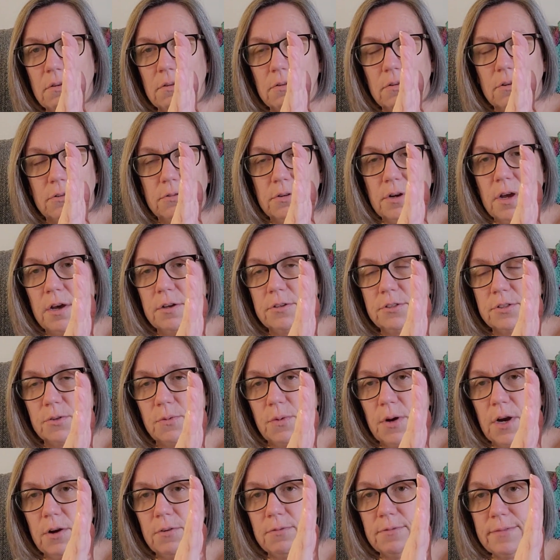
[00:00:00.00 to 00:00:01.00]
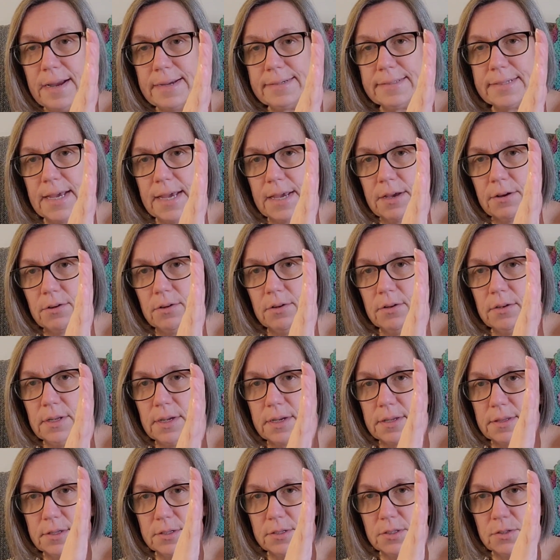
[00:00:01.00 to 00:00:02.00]
or not square, rectangle
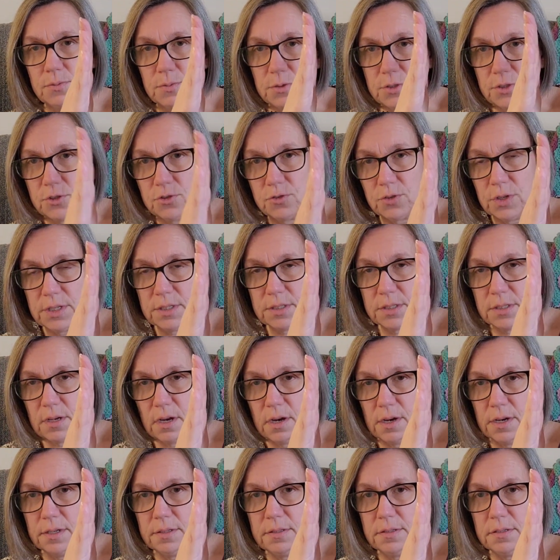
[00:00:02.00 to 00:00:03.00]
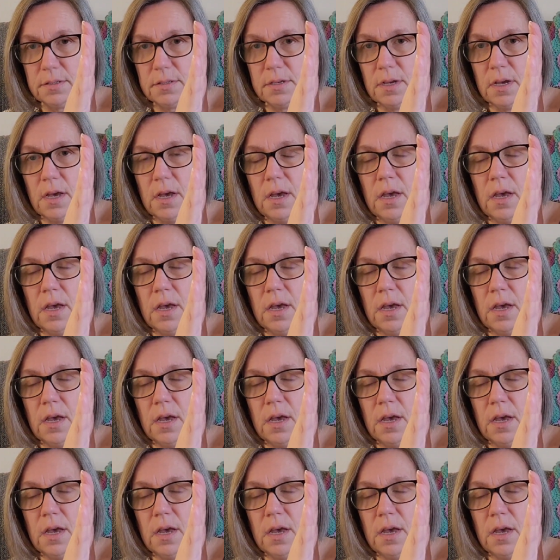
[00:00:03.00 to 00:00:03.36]
like this with straight sides,